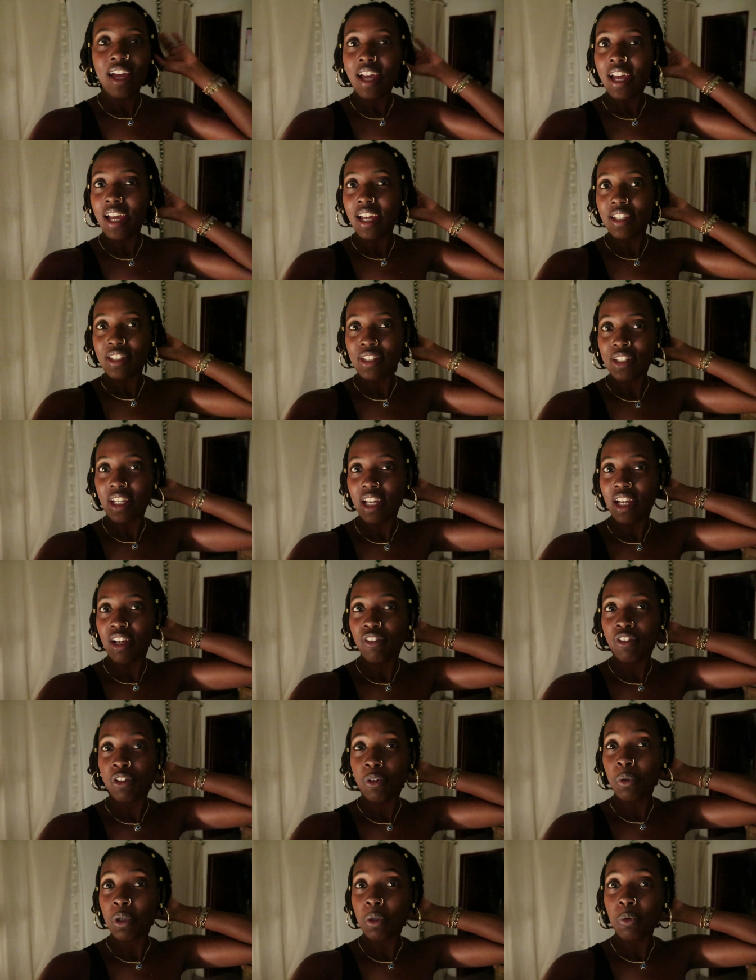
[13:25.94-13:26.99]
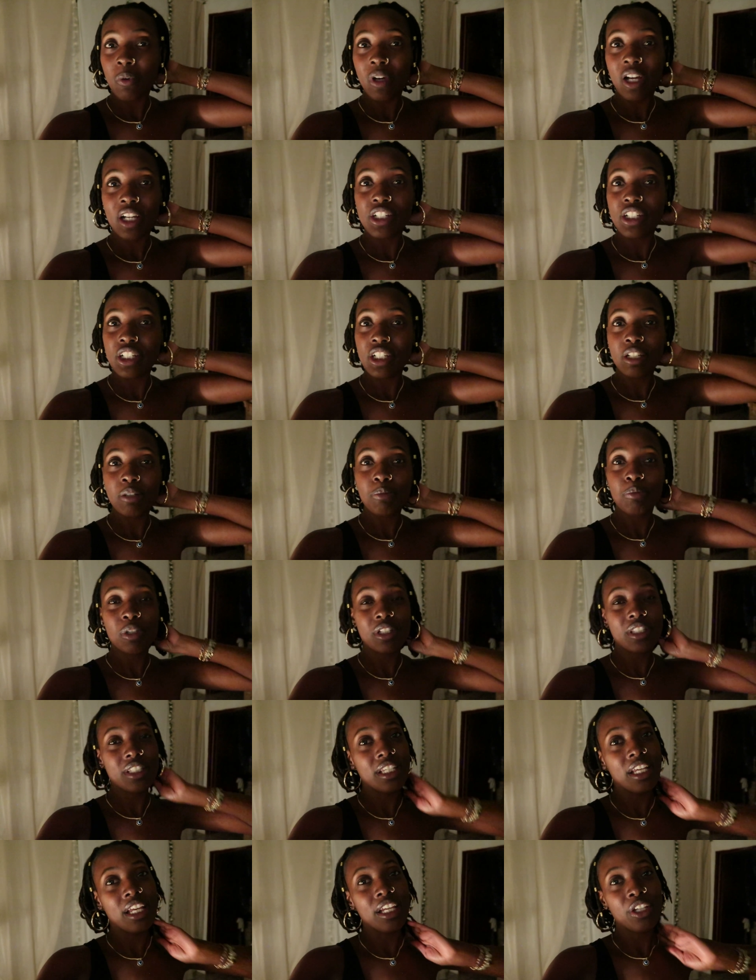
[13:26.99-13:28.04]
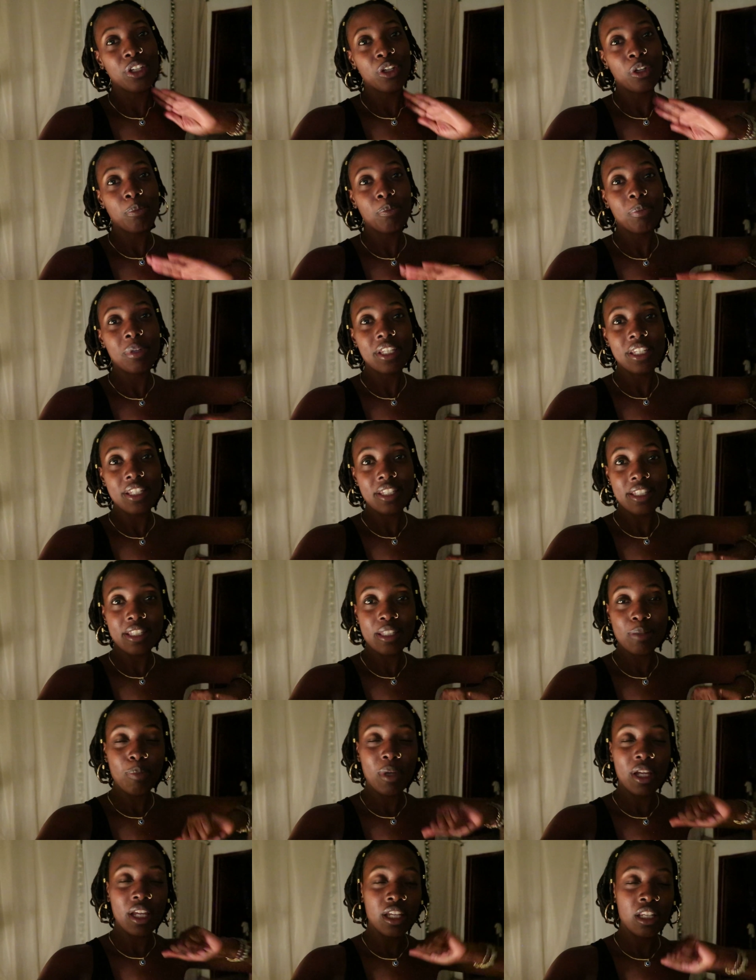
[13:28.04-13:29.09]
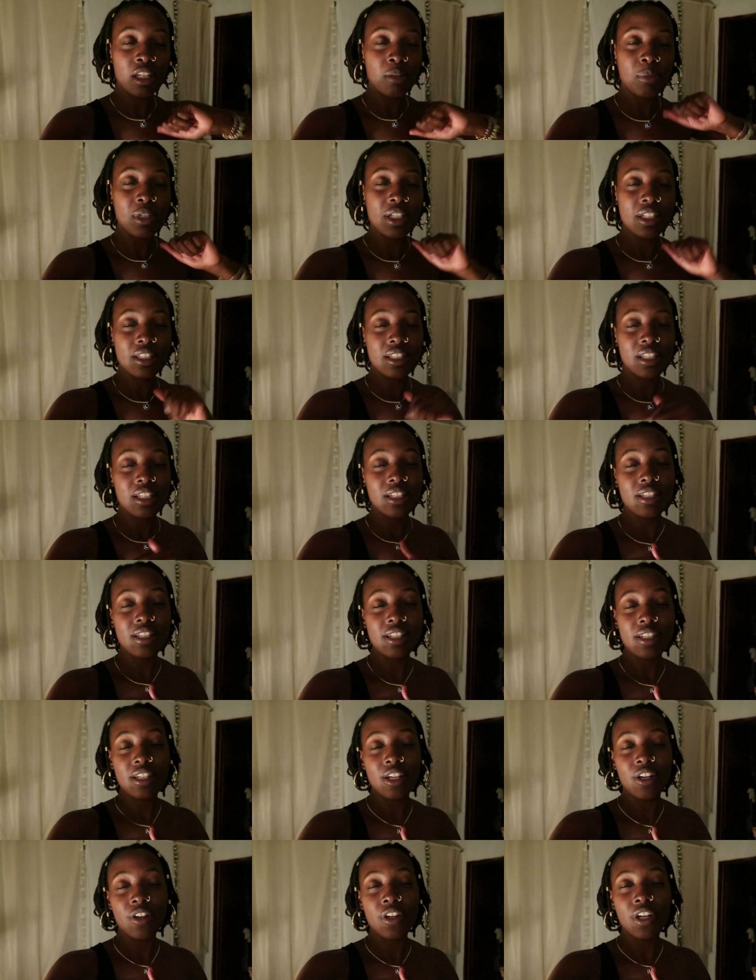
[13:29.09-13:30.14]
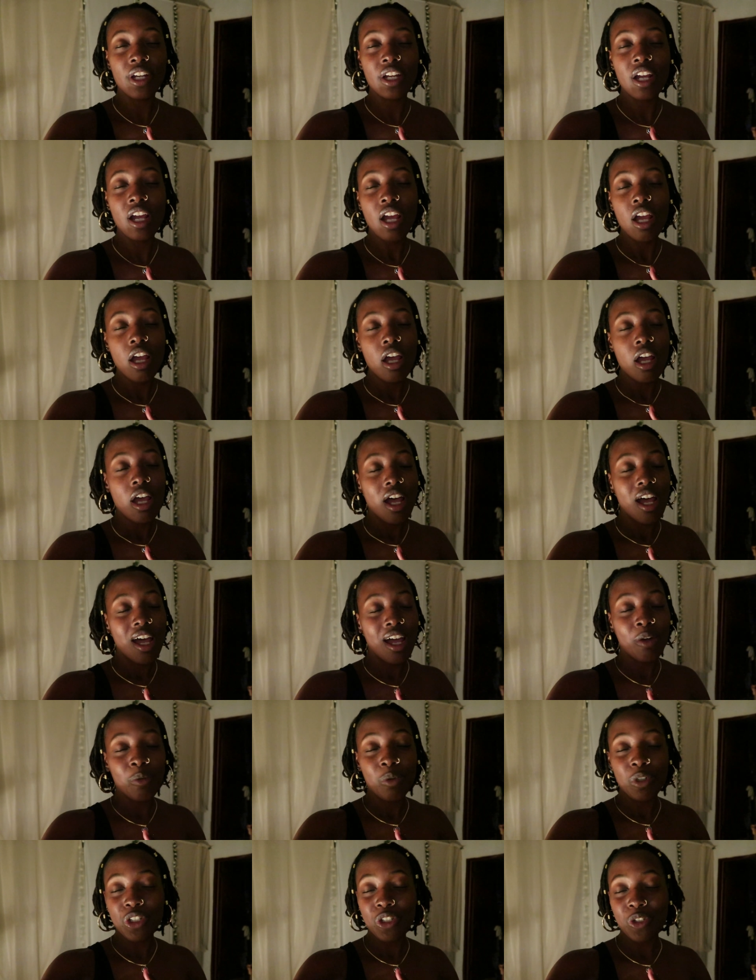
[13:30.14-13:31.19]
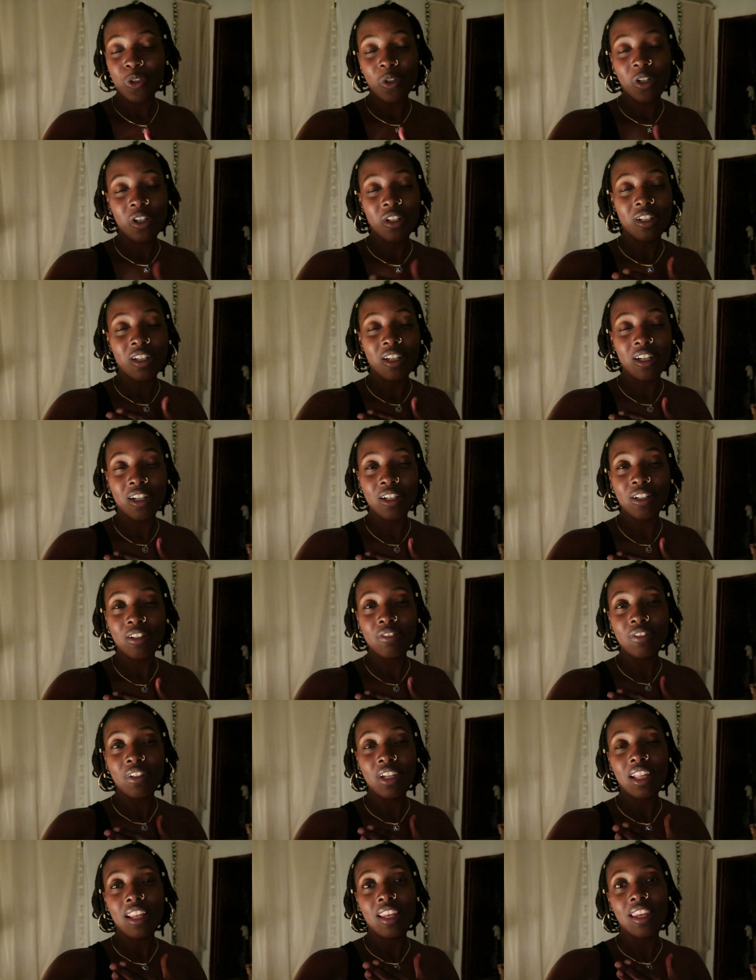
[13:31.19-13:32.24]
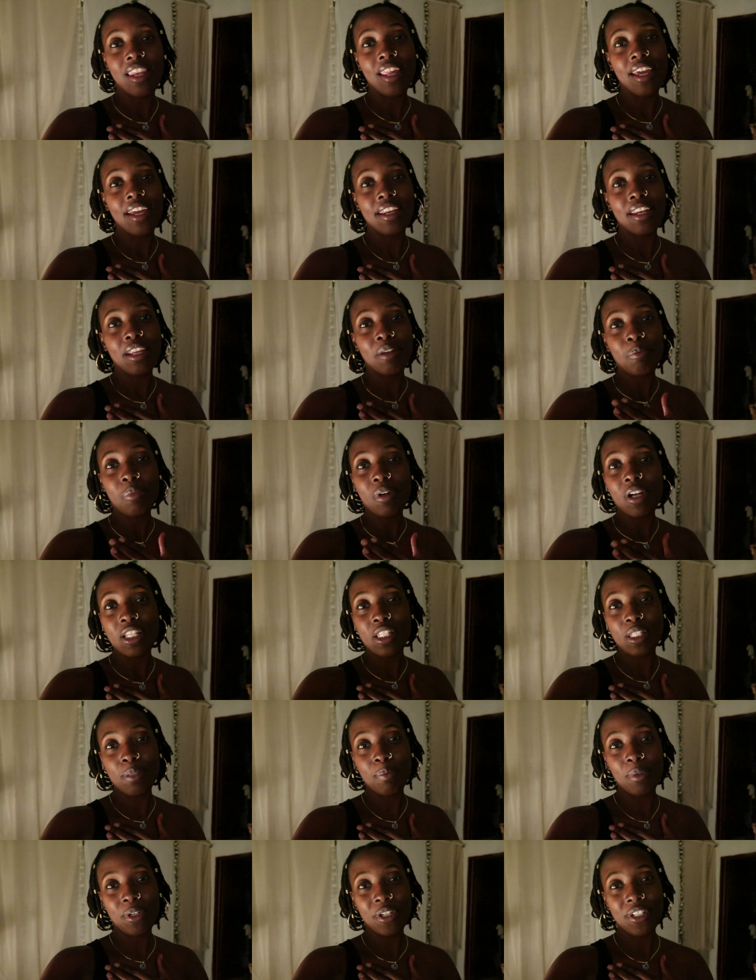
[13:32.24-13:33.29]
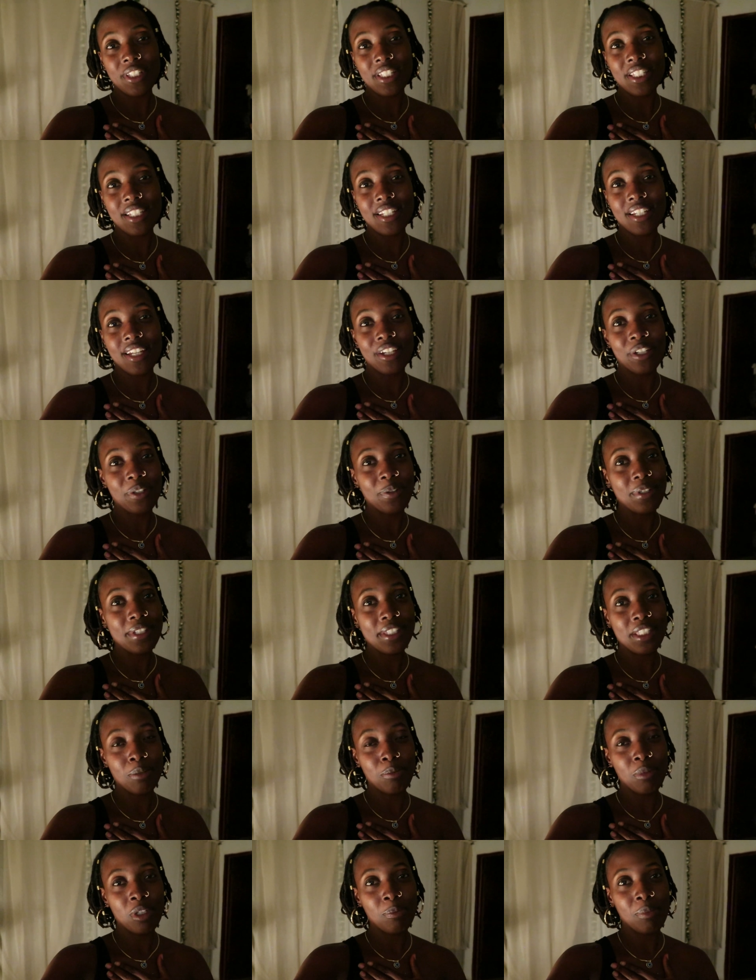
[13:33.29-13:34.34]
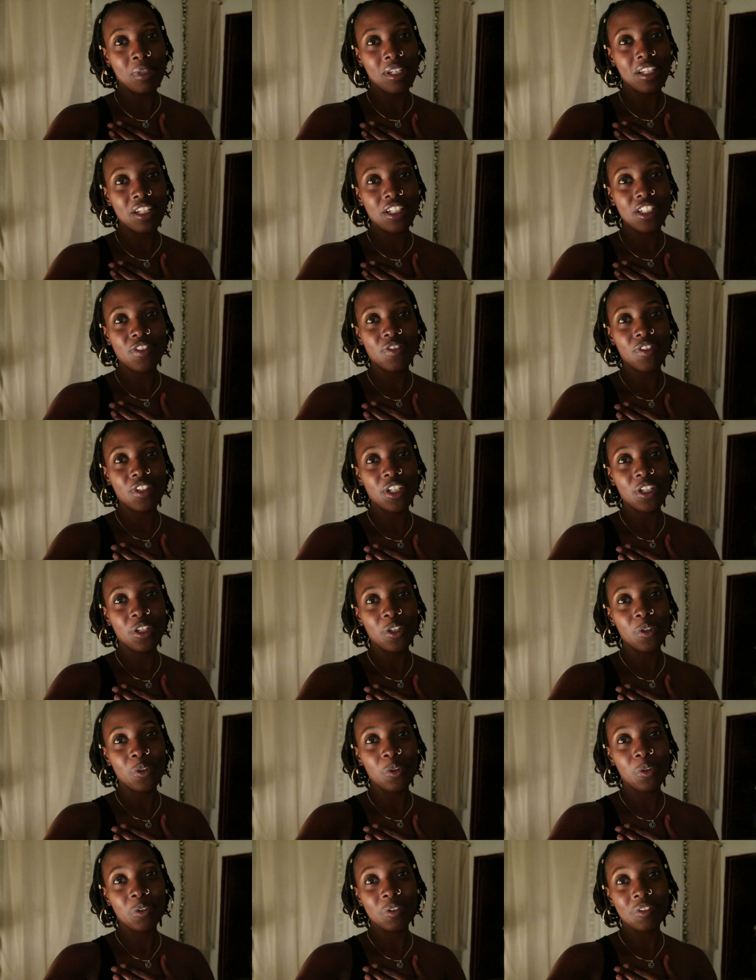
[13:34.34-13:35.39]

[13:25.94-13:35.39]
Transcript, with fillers: and to everyone watching, protect your peace by any means necessary. I wish you all love, light, and prosperity, and you will see me in my next video.